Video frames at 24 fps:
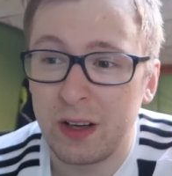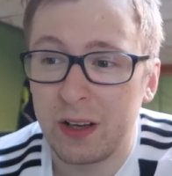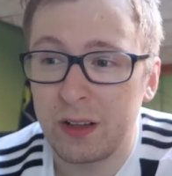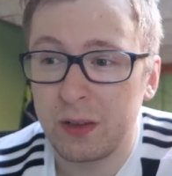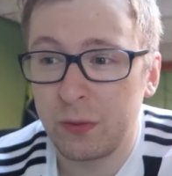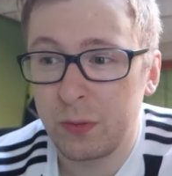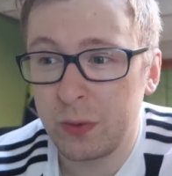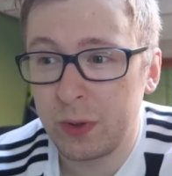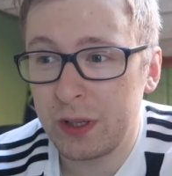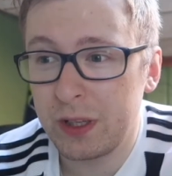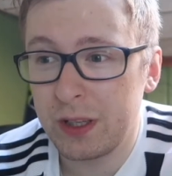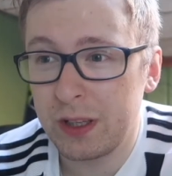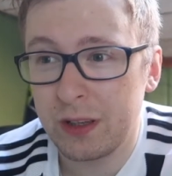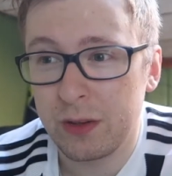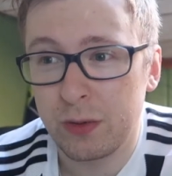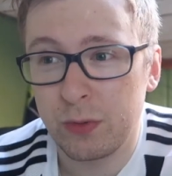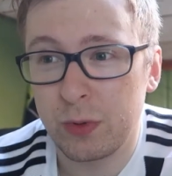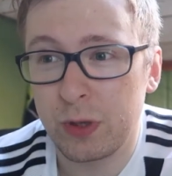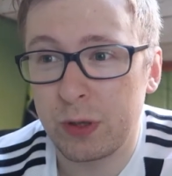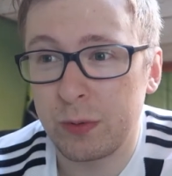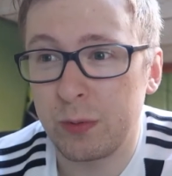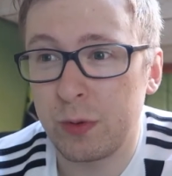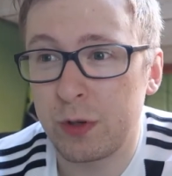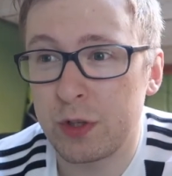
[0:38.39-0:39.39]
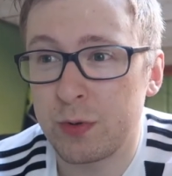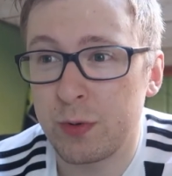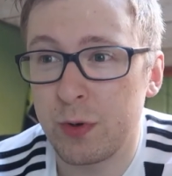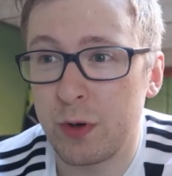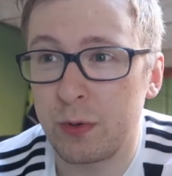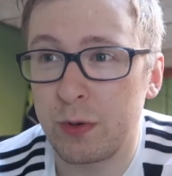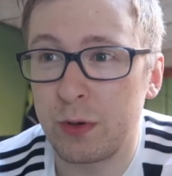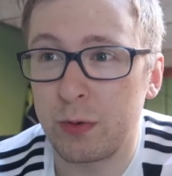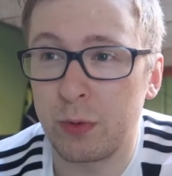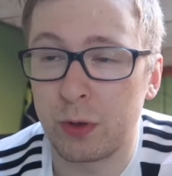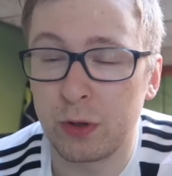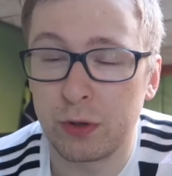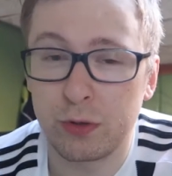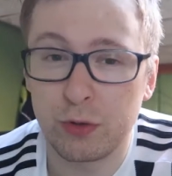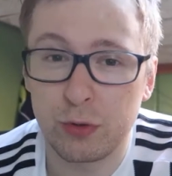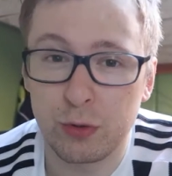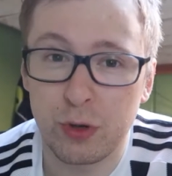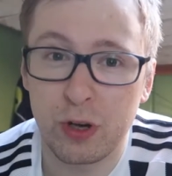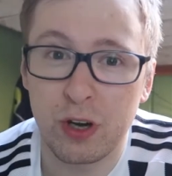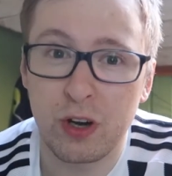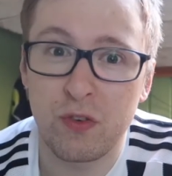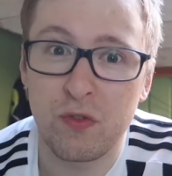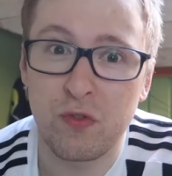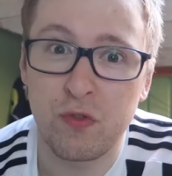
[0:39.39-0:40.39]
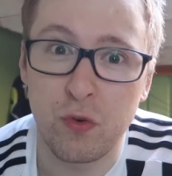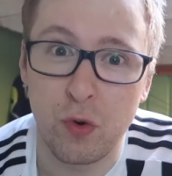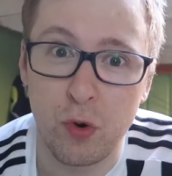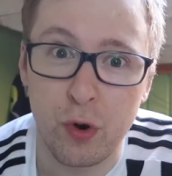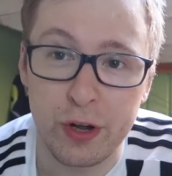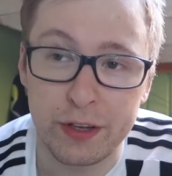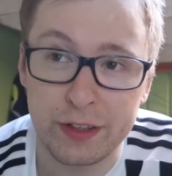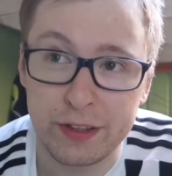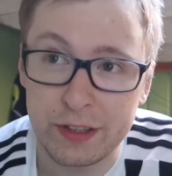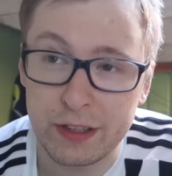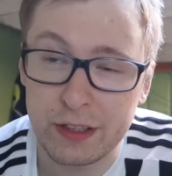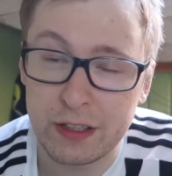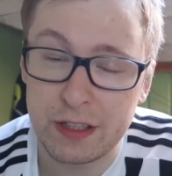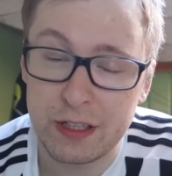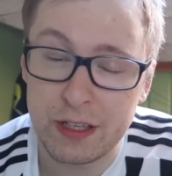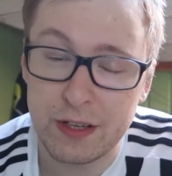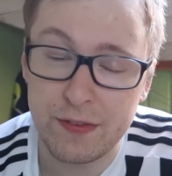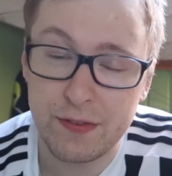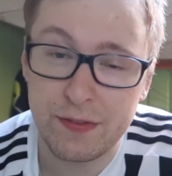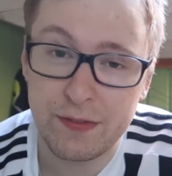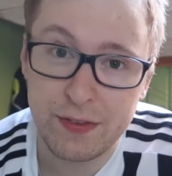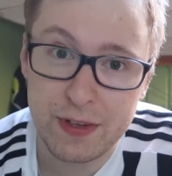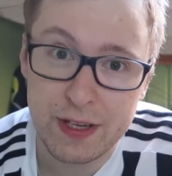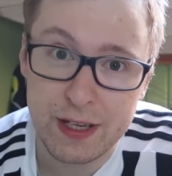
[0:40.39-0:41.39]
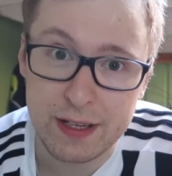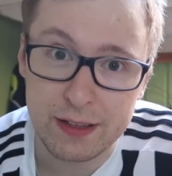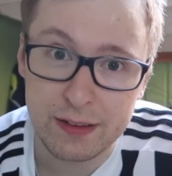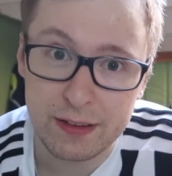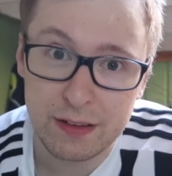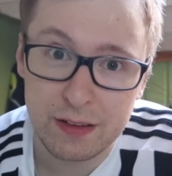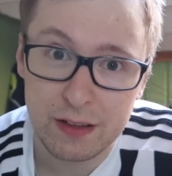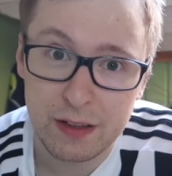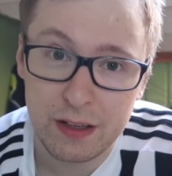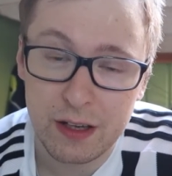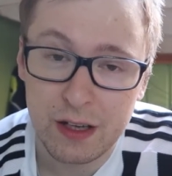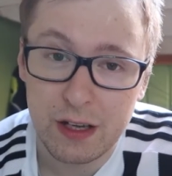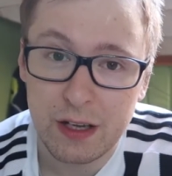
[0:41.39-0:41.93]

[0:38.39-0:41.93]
and we will most probably want to avoid defeat.